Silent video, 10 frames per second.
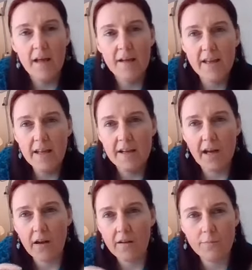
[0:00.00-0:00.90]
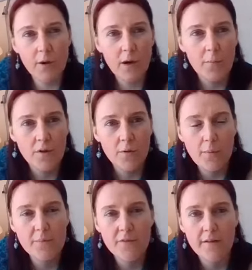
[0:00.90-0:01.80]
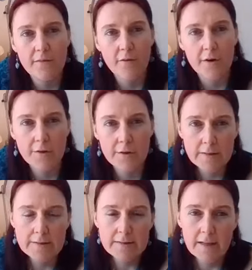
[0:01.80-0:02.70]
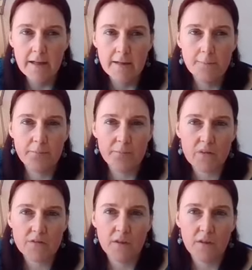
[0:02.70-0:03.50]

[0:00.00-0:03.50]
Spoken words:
And again, I've put up on the website for you a